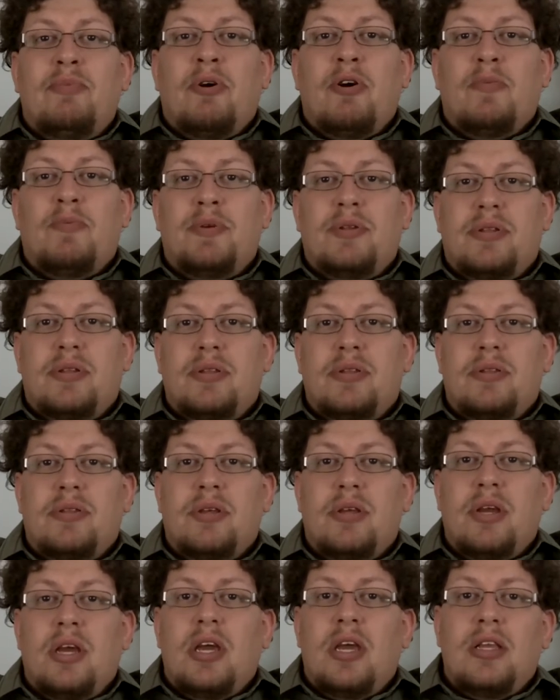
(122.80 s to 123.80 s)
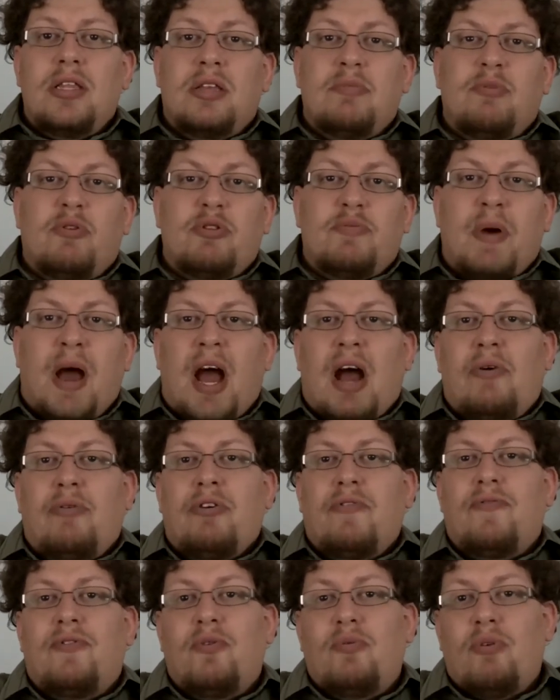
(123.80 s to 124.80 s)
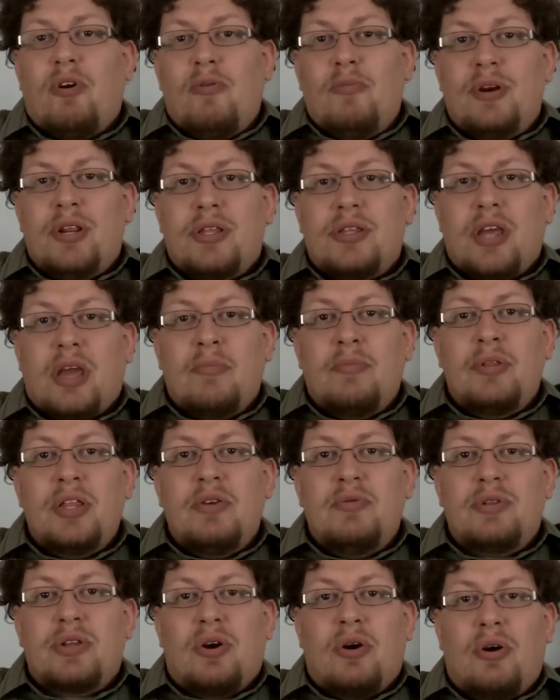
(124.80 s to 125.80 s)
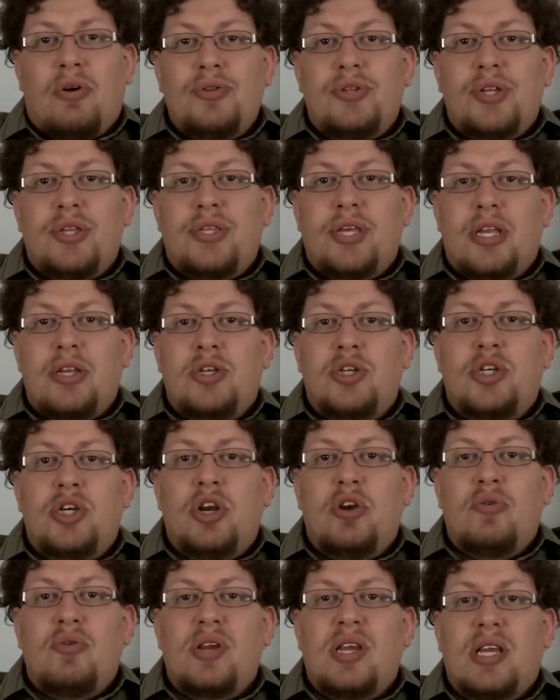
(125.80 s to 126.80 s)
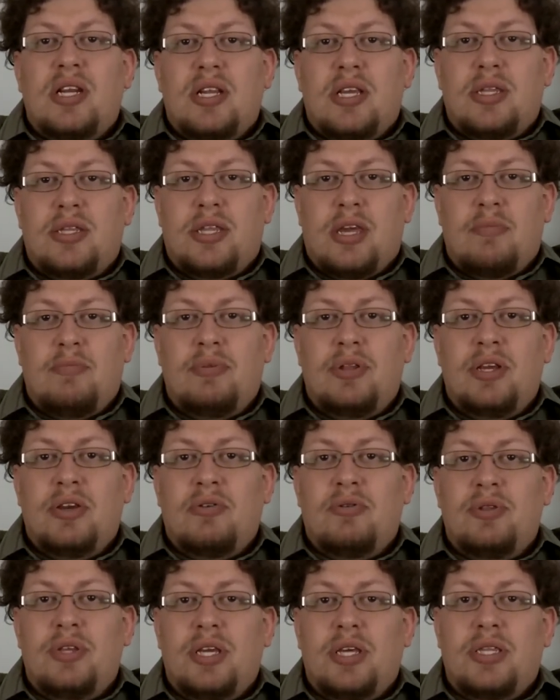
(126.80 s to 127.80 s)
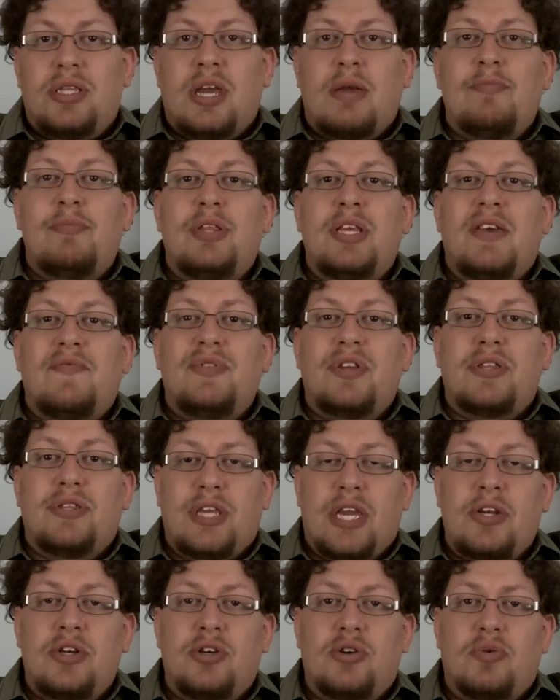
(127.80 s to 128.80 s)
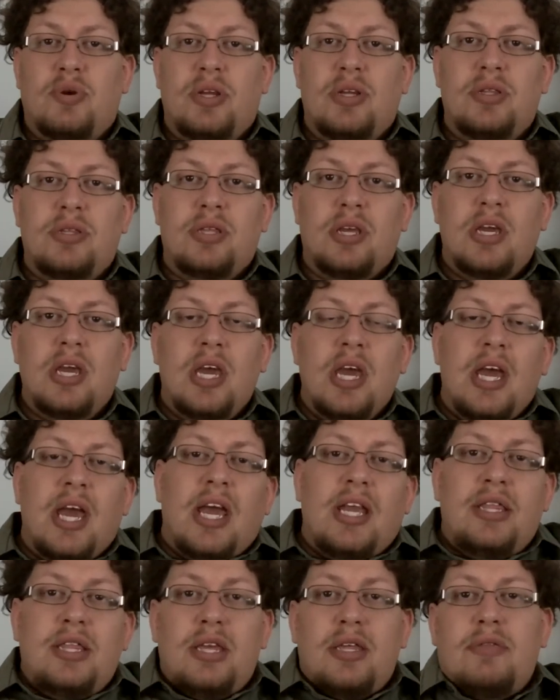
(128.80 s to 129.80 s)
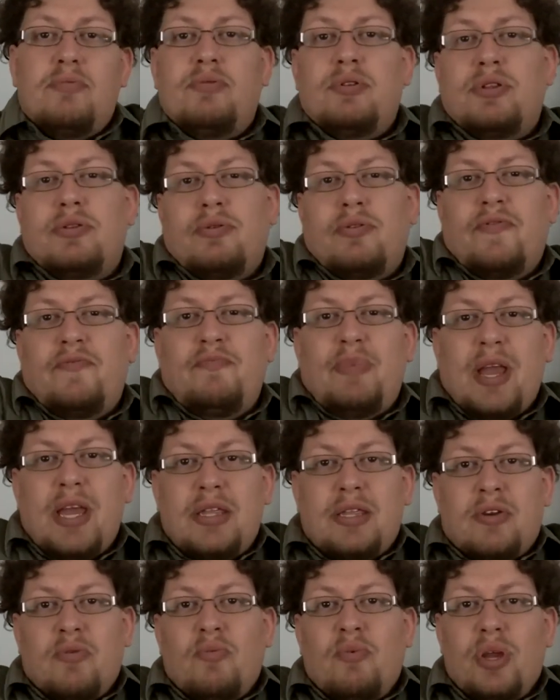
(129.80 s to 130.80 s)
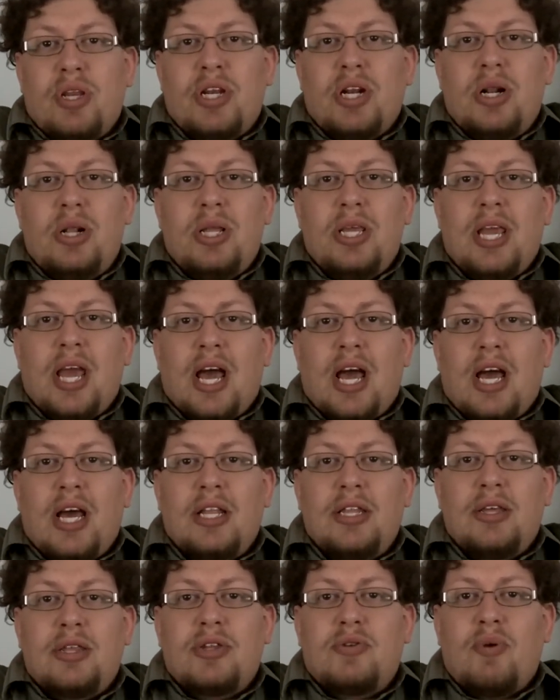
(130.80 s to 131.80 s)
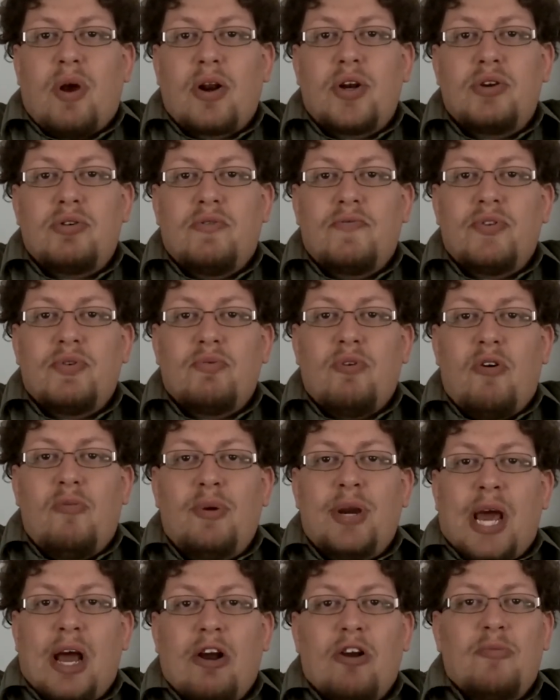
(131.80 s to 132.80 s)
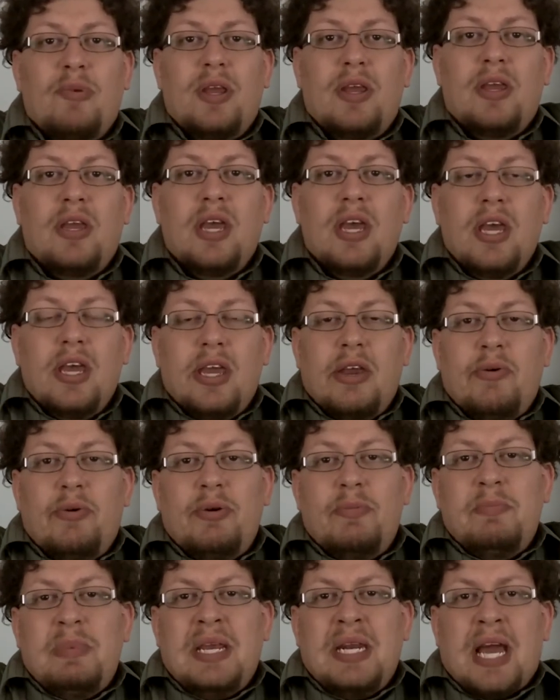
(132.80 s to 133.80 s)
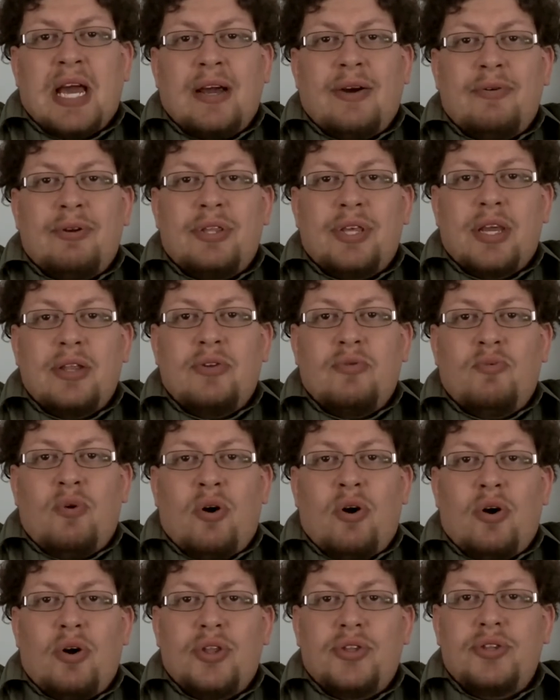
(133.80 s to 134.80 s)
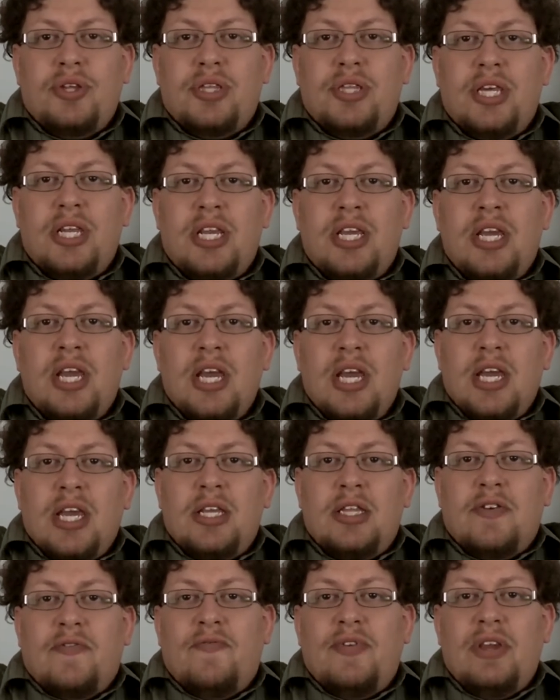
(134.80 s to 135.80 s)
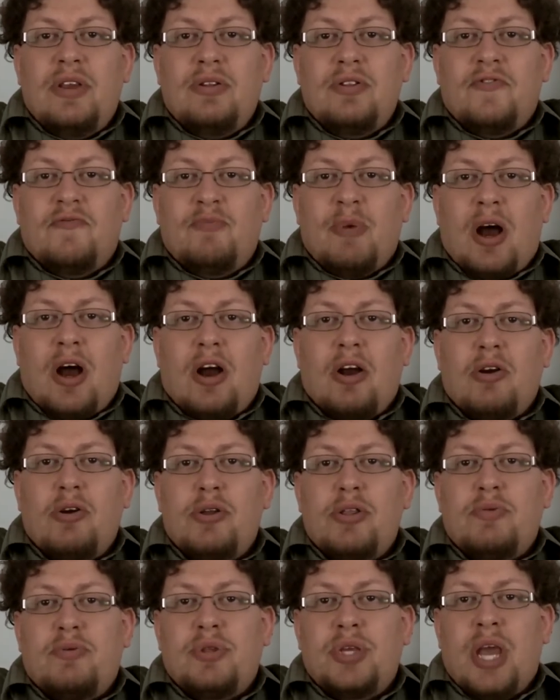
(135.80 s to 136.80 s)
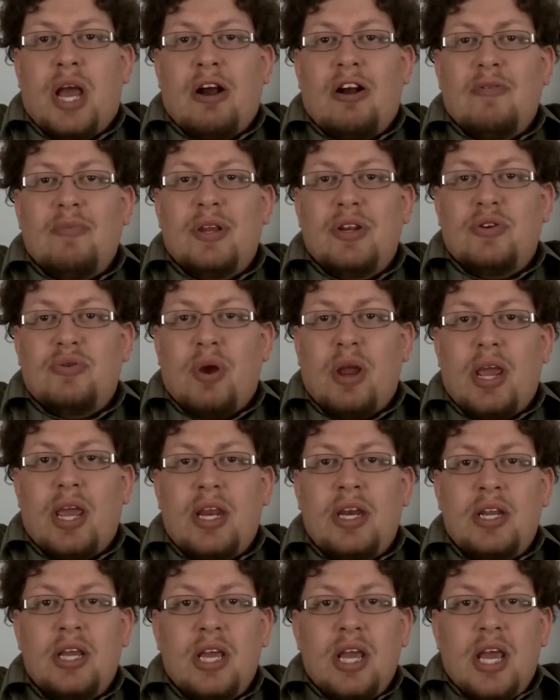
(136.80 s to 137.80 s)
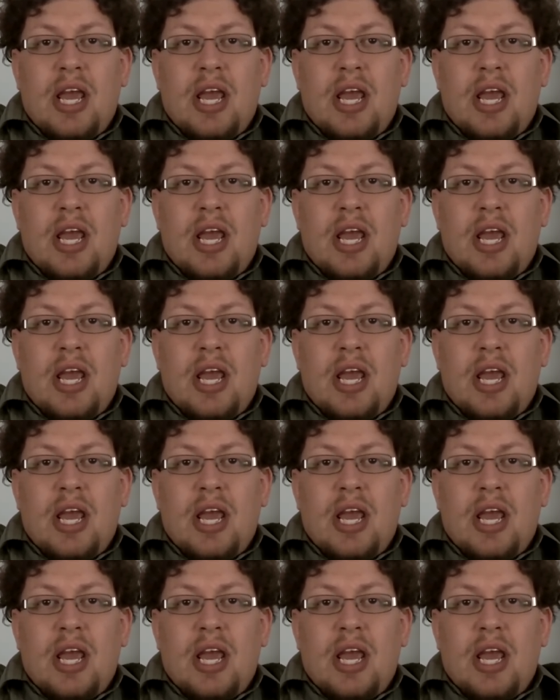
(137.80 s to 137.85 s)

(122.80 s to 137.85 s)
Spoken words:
purposes. The most powerful Roman assembly was called the Centuriate Assembly, or the Assembly of the Centuries. And this was sort of based originally on the structure of the Roman army. It would meet outside the walls of the city in the field of Mars, where the army trained,